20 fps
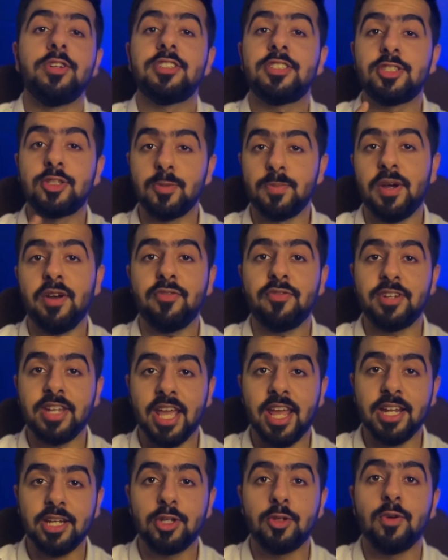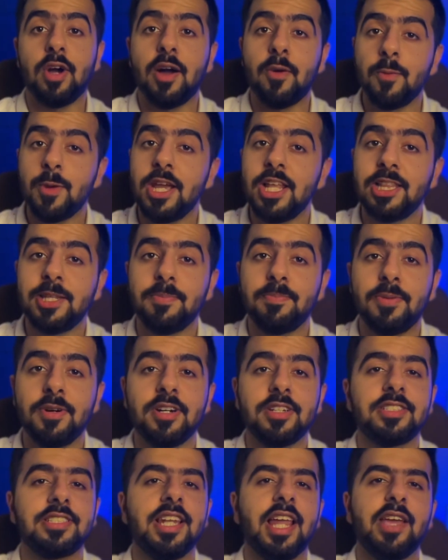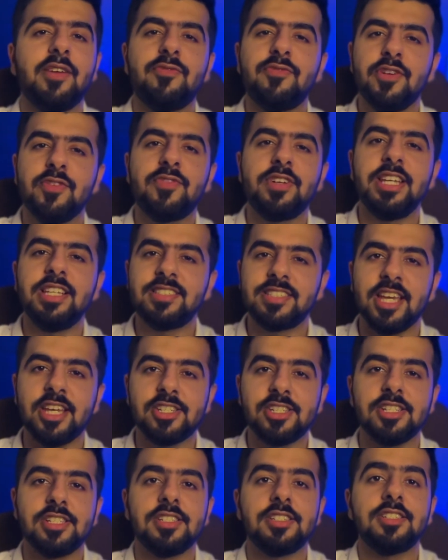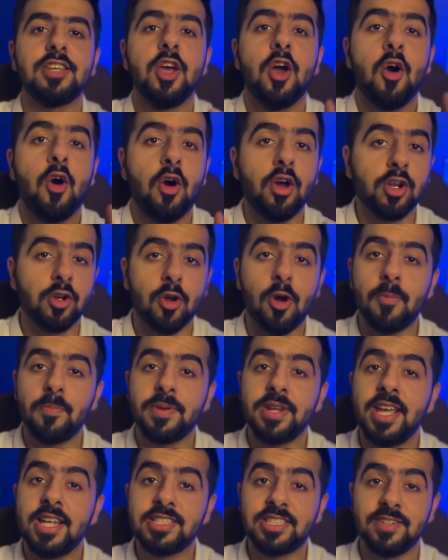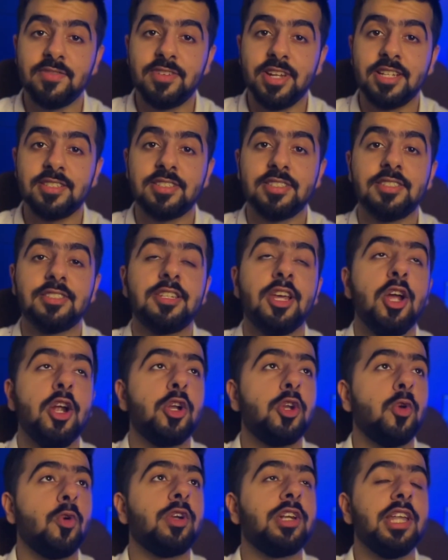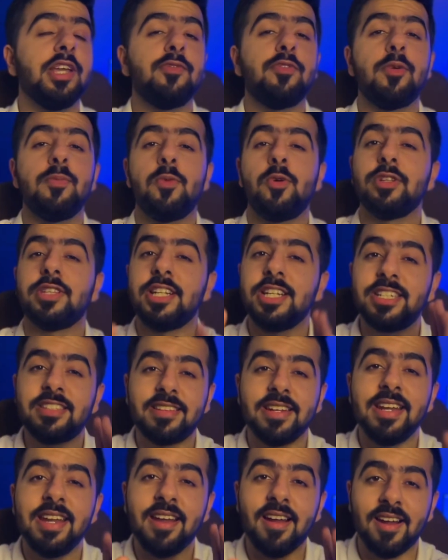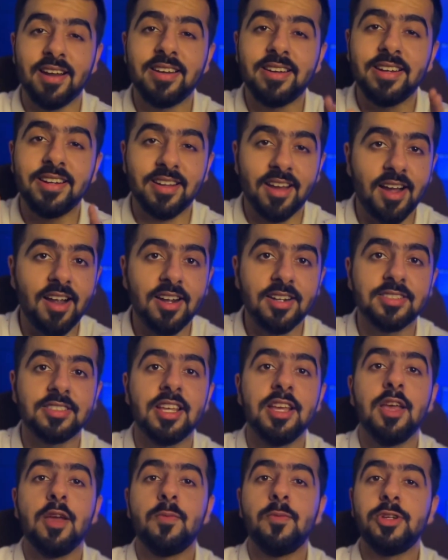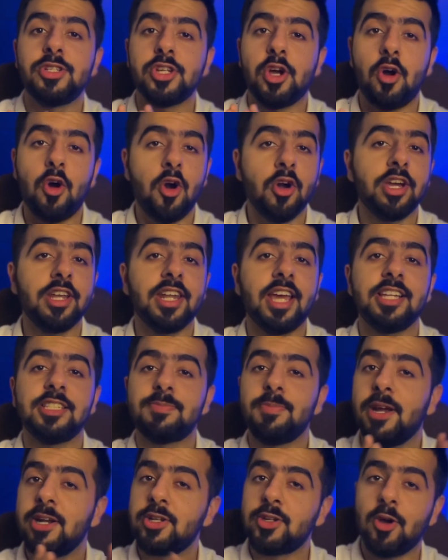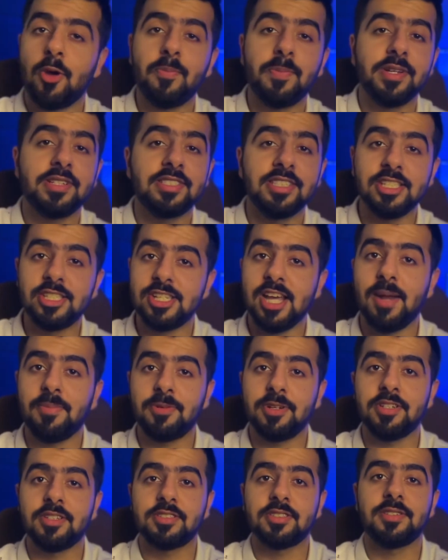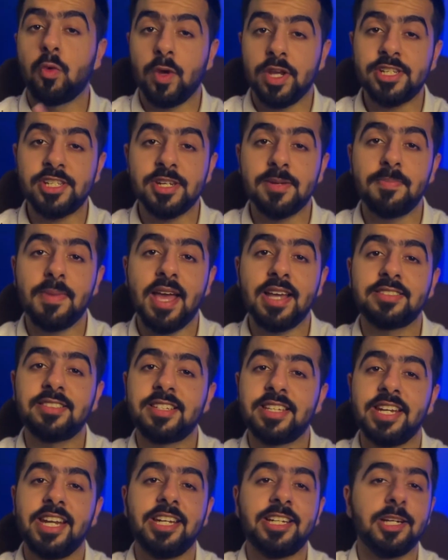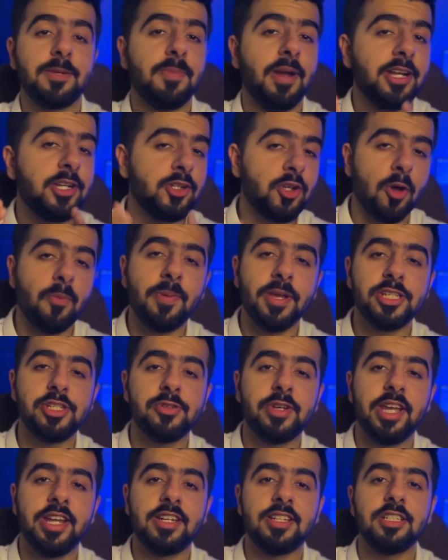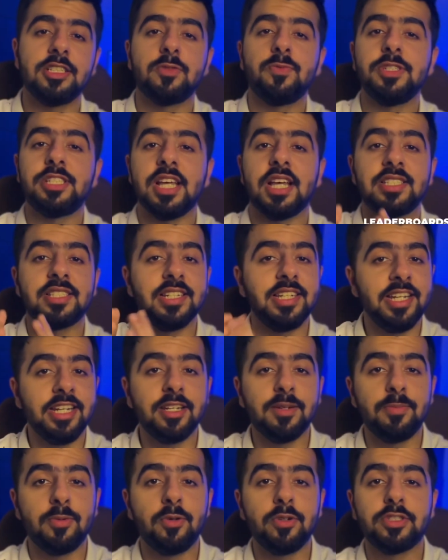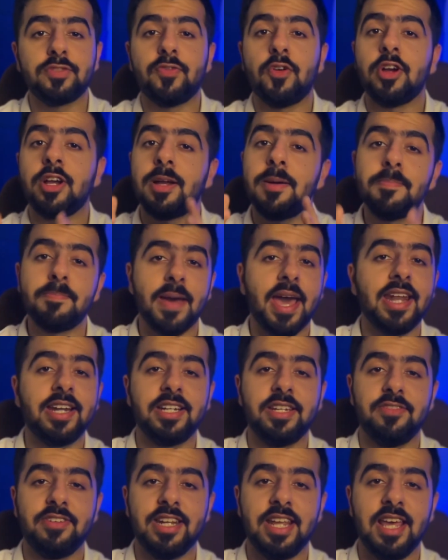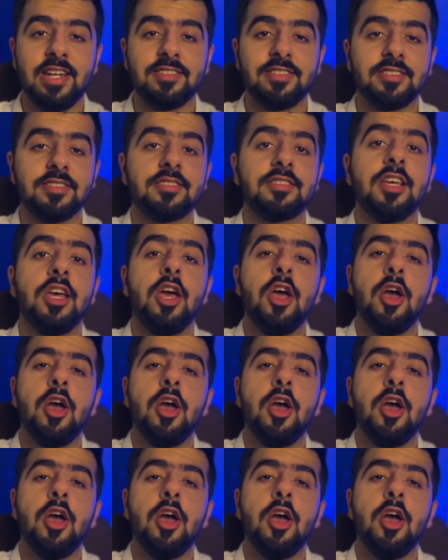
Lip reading: SUBHAV10 to avail the perks like 50 sessions on comprehensive lessons totaling for more than 300 hours, which are organized by topics and chapters. Question banks created by top educators, which has leaderboards for comparative analysis.